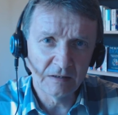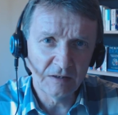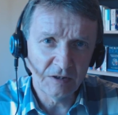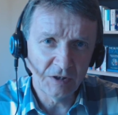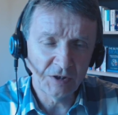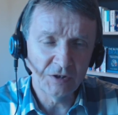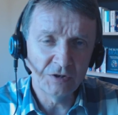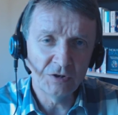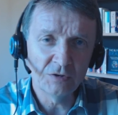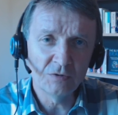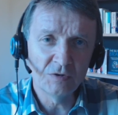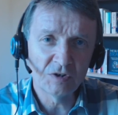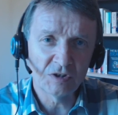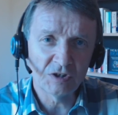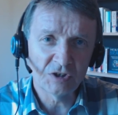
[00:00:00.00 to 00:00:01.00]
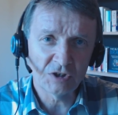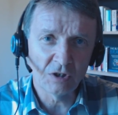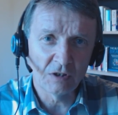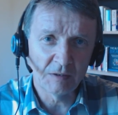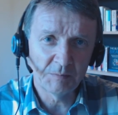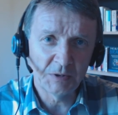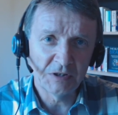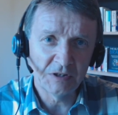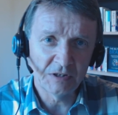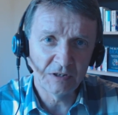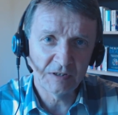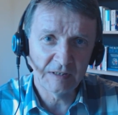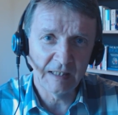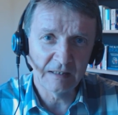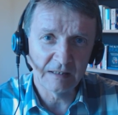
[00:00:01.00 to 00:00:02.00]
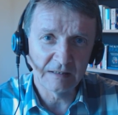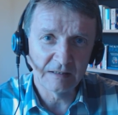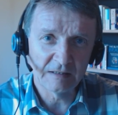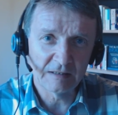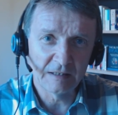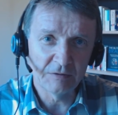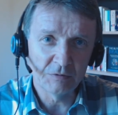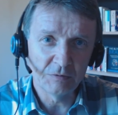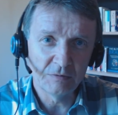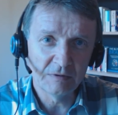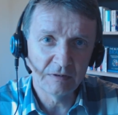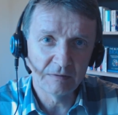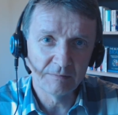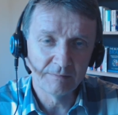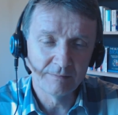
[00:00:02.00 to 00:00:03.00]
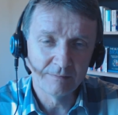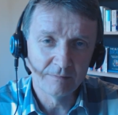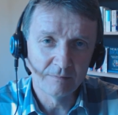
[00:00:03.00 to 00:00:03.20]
that you can use to sharpen your selling skills.